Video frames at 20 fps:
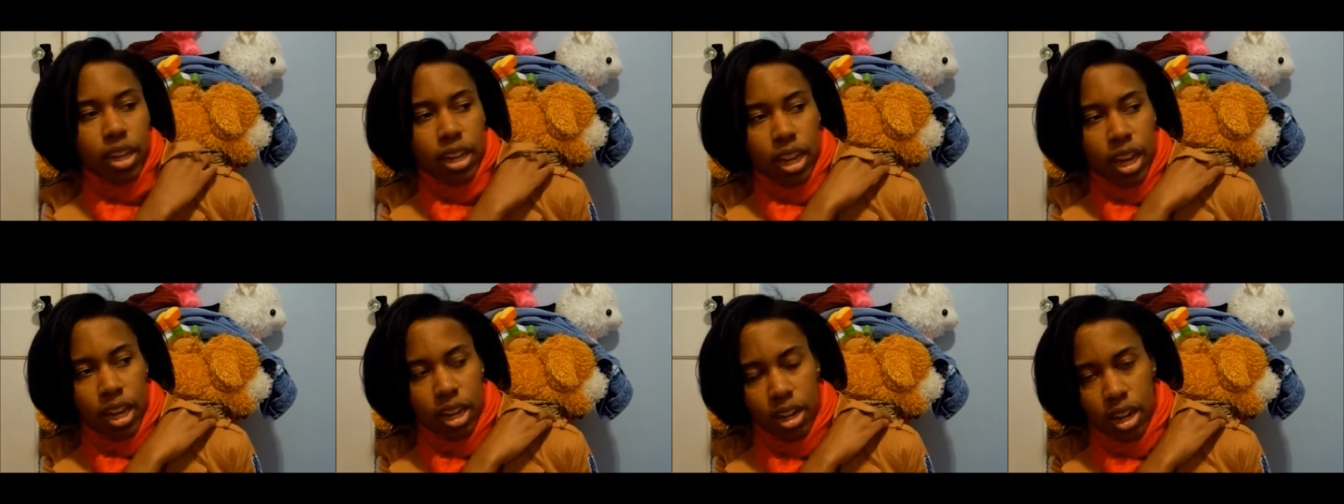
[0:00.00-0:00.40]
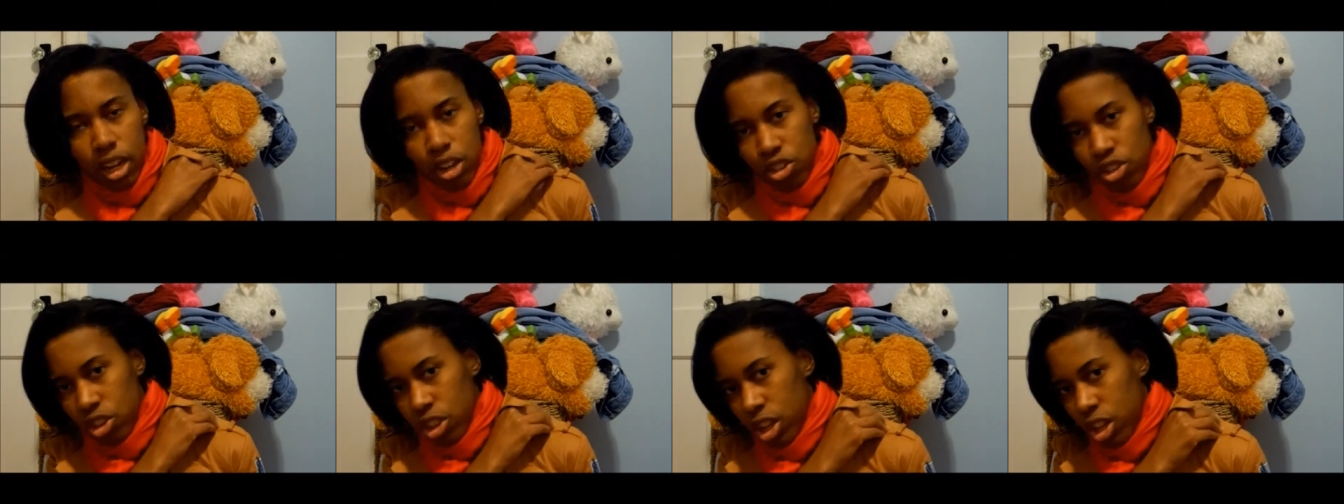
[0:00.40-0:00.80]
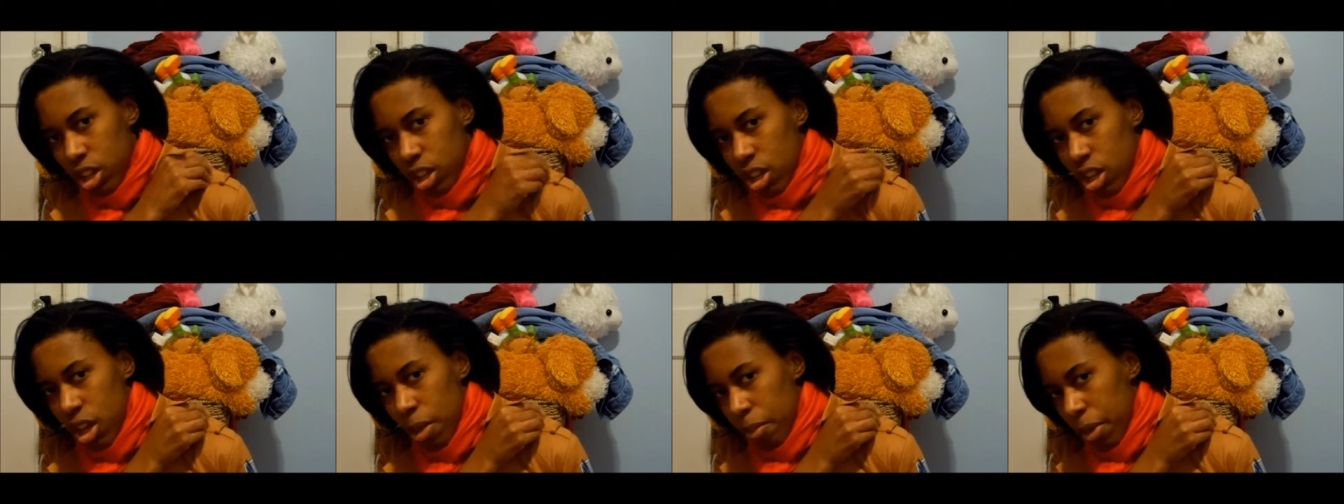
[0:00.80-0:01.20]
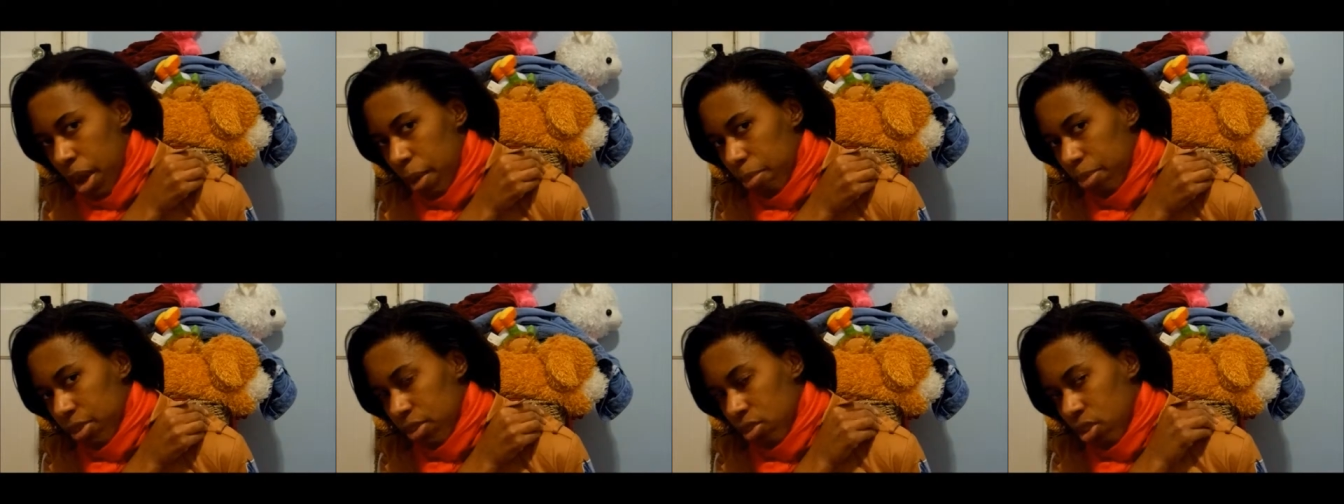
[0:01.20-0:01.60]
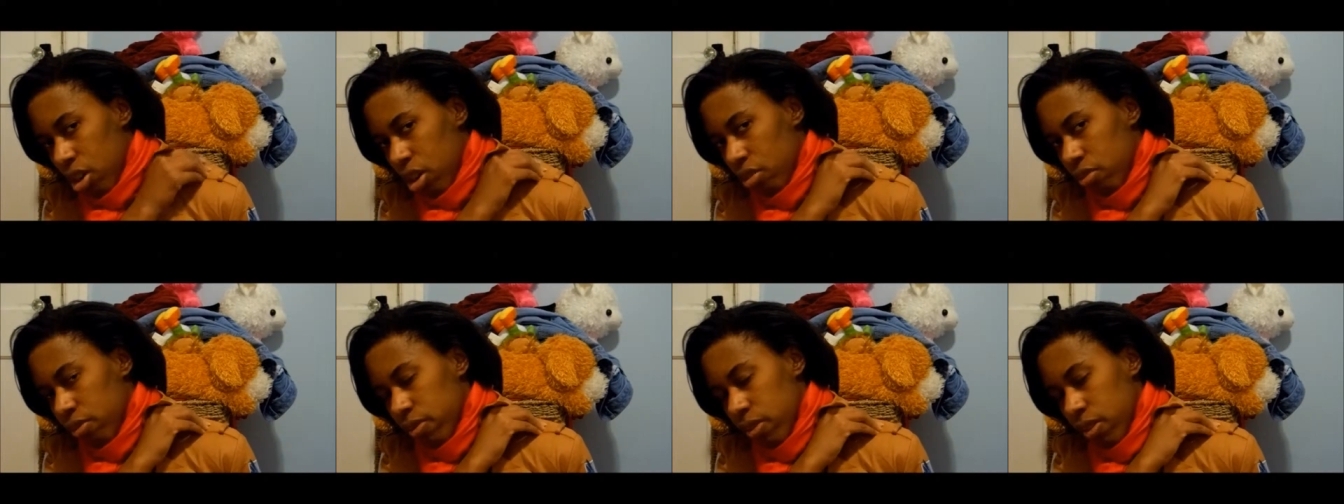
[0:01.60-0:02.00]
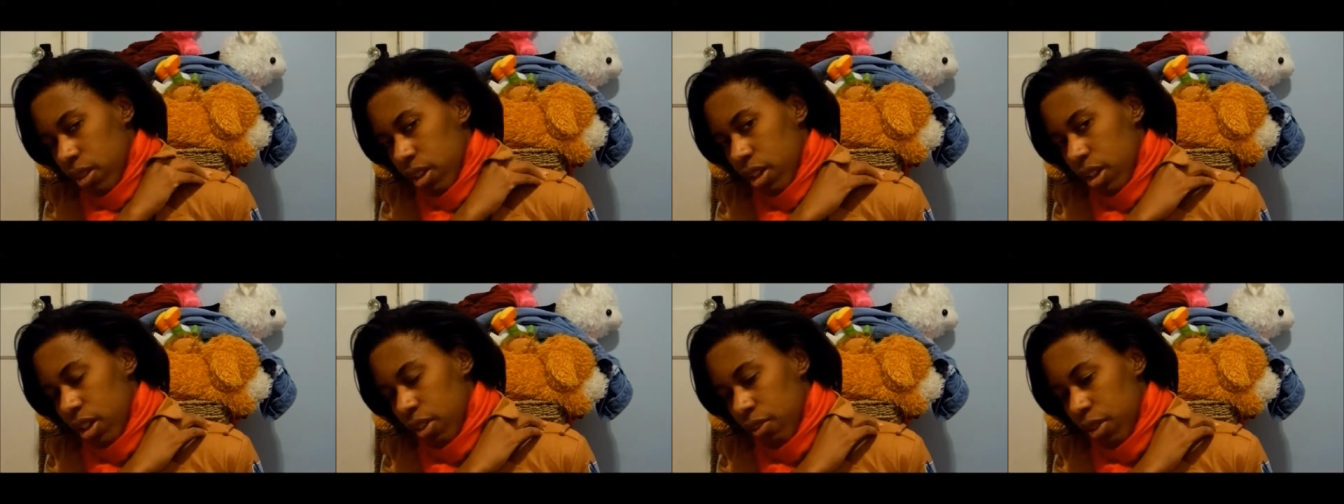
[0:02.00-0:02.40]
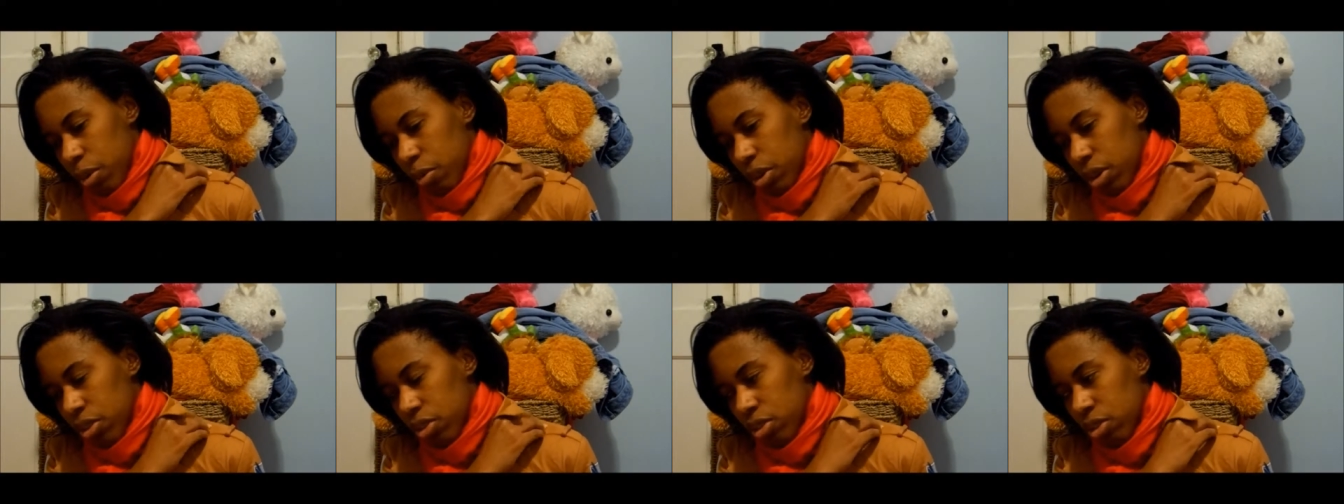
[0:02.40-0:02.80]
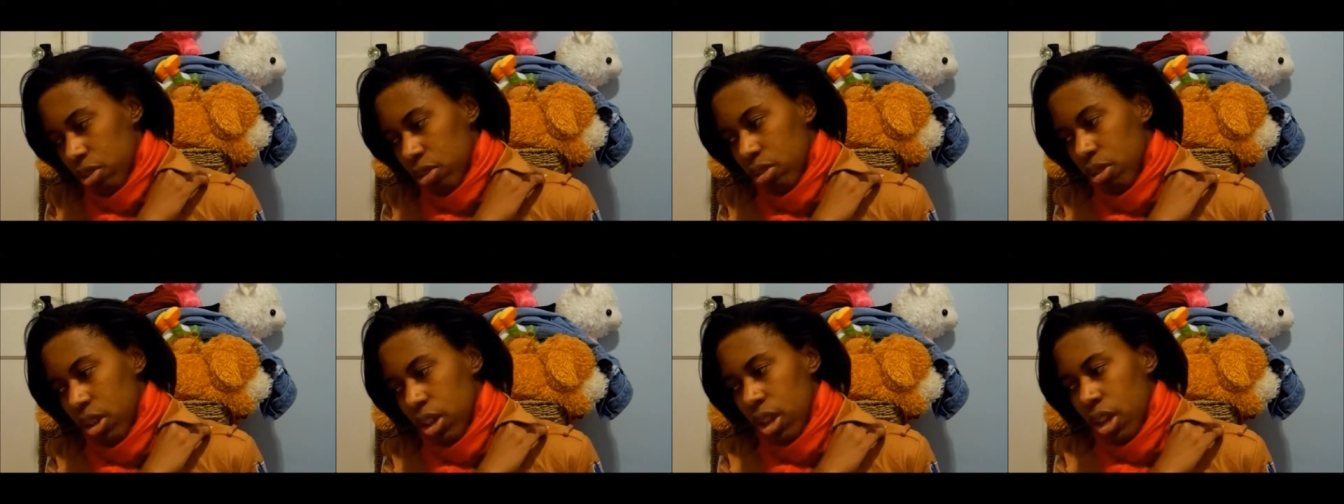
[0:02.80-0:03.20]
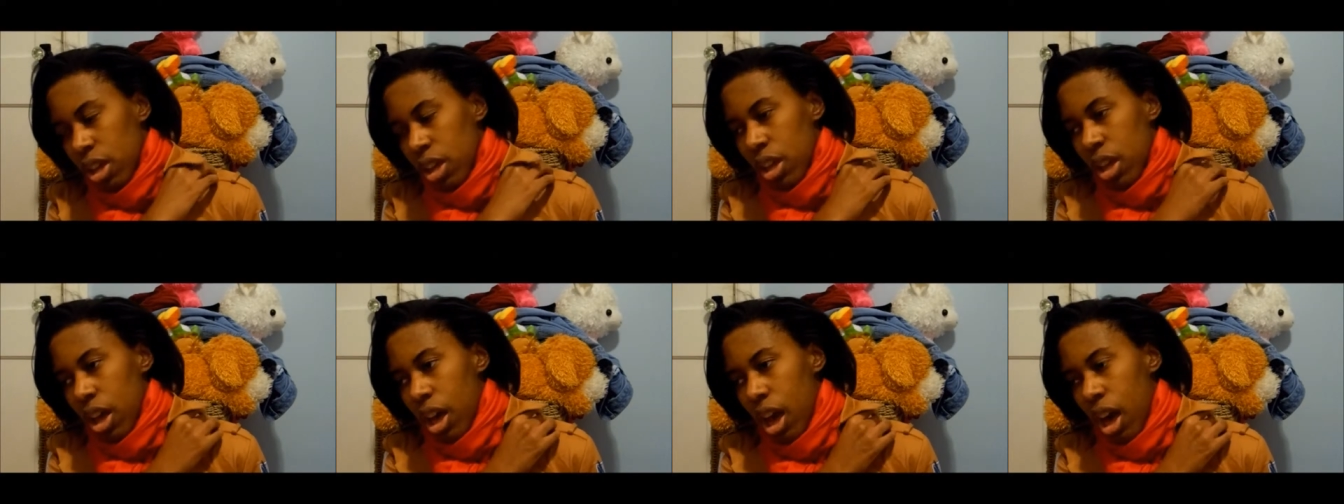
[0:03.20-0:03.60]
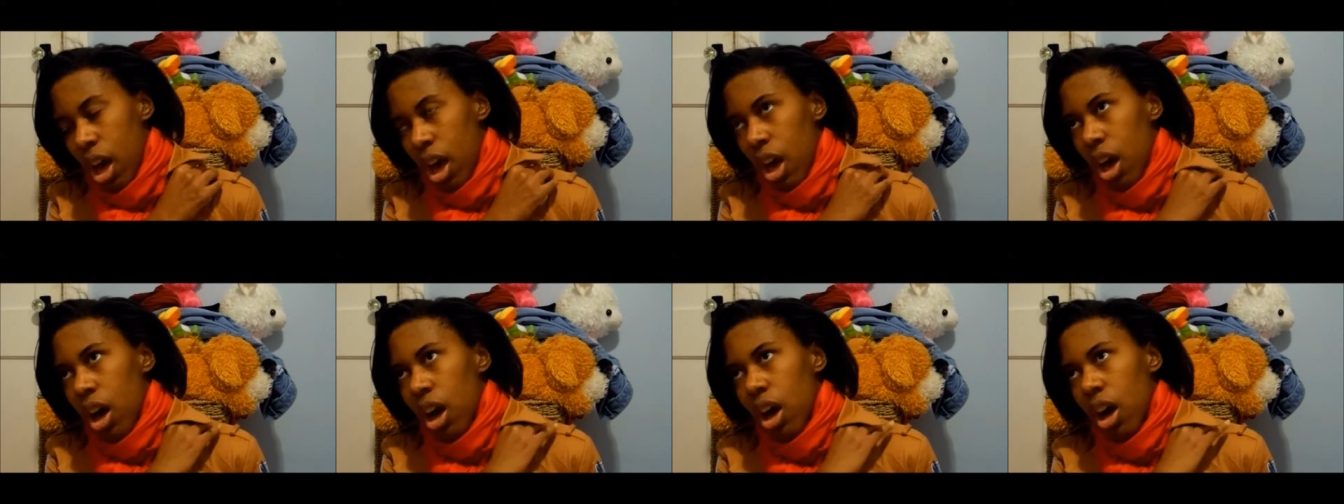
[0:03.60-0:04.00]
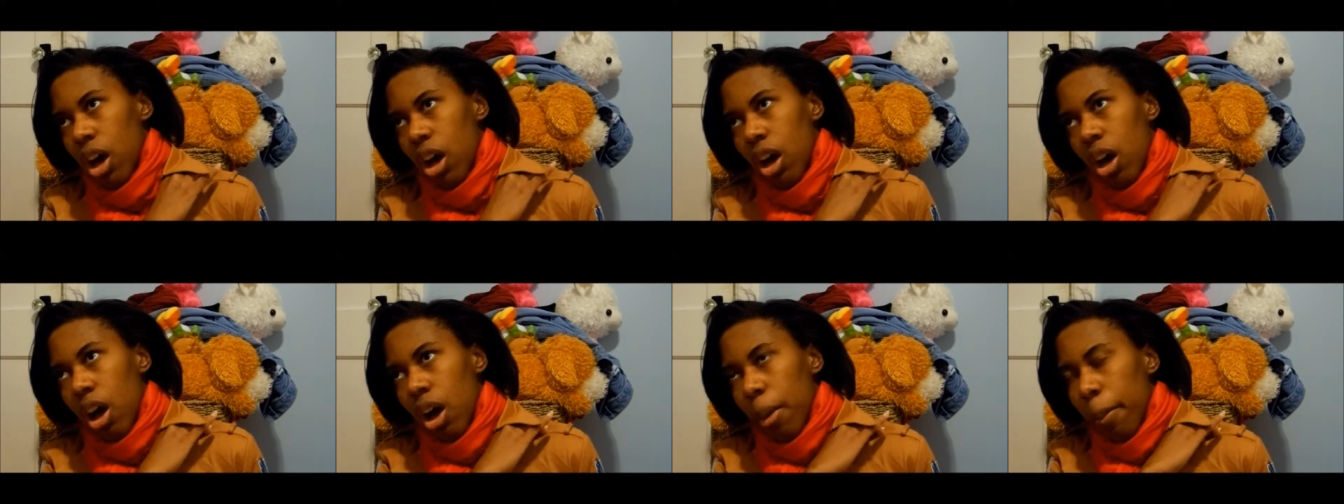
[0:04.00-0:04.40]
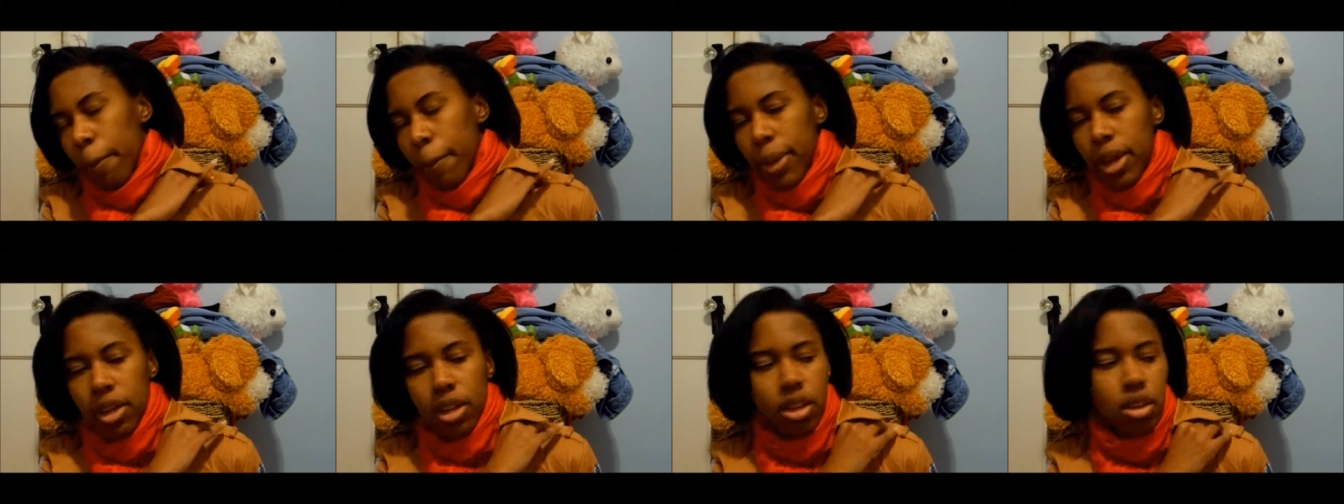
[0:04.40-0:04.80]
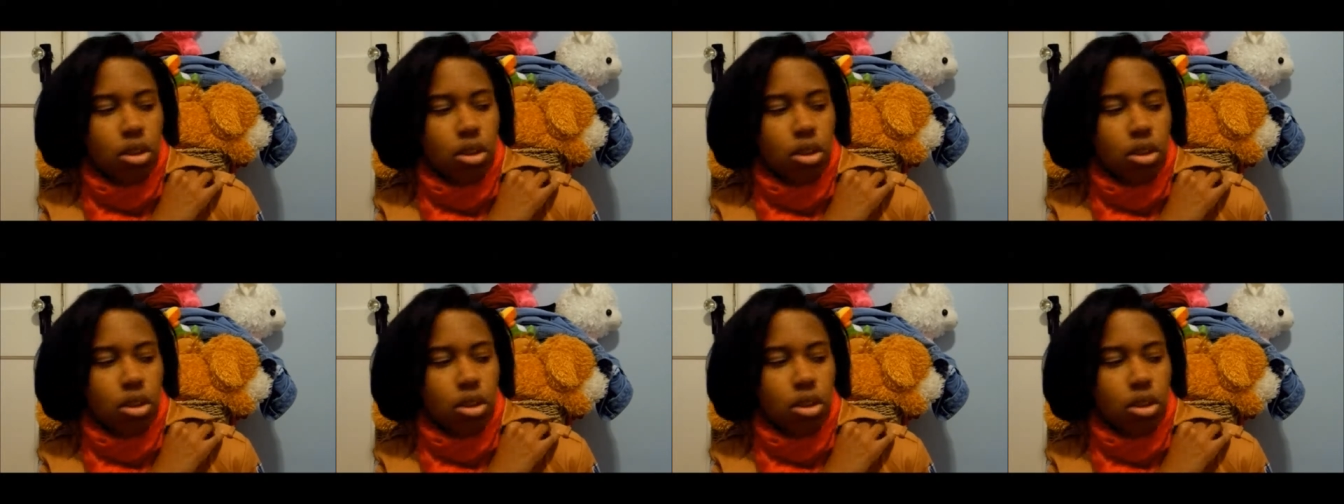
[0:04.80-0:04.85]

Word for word: Like I can actually like pop this off if I wanted to. Um,